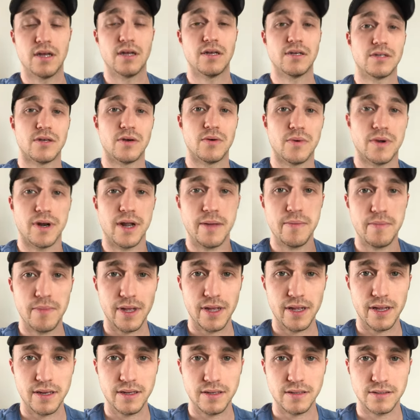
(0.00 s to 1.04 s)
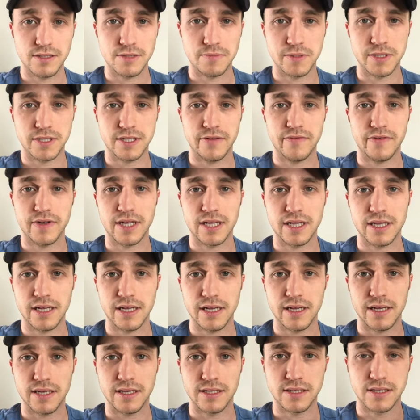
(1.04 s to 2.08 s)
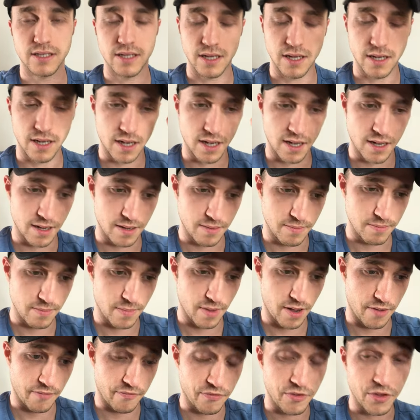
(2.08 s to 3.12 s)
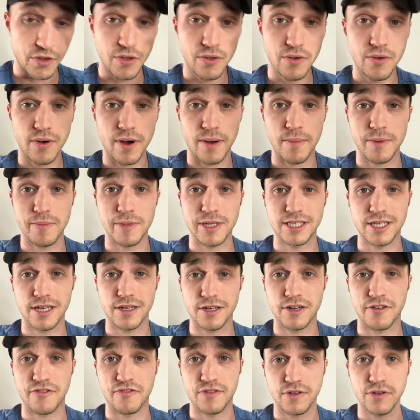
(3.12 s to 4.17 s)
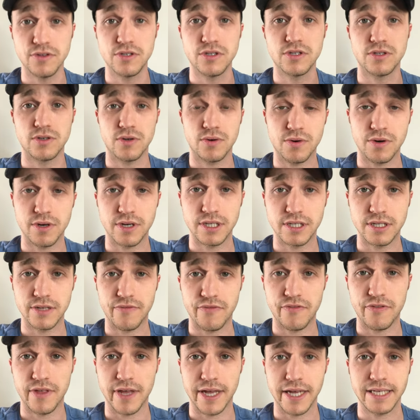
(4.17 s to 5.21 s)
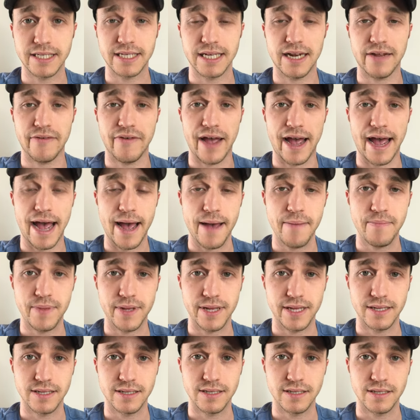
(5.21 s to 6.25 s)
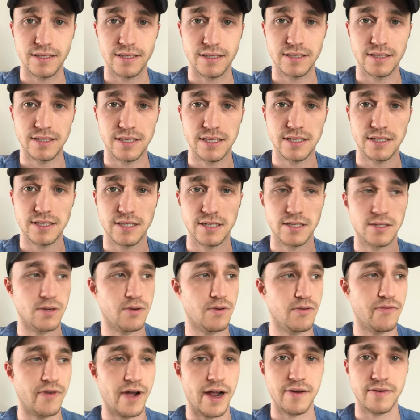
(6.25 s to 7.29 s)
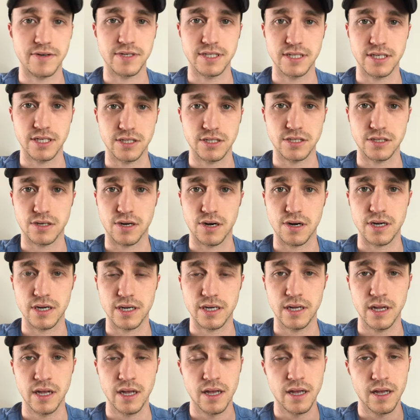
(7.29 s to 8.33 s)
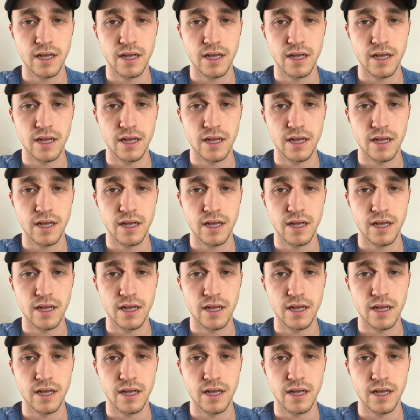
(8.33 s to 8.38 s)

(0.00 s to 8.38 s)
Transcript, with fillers: So, what I mean specifically is um, a few, I'm going to be telling a few stories of things that have happened since this whole virus thing started